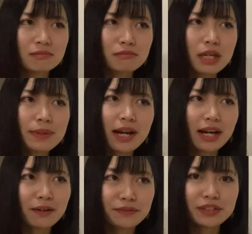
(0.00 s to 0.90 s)
Maybe
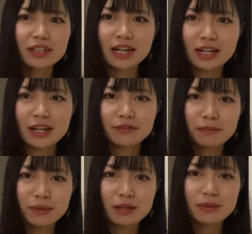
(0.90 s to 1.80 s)
after I have a
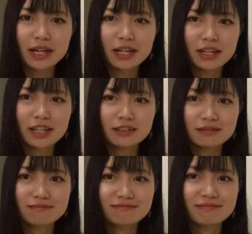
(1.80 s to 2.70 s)
baby, I
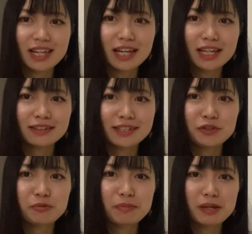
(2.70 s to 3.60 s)
can
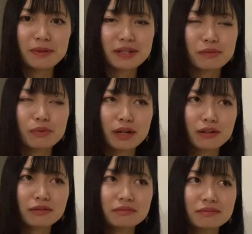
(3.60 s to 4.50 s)
teach babies
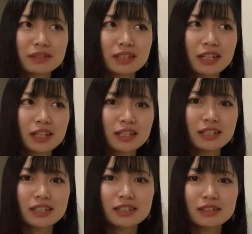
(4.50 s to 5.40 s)
well.
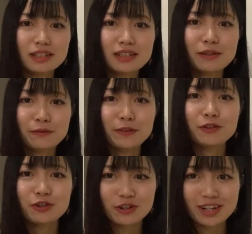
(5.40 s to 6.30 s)
In the
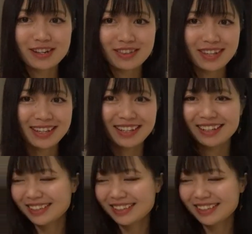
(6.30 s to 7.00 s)
future, I think.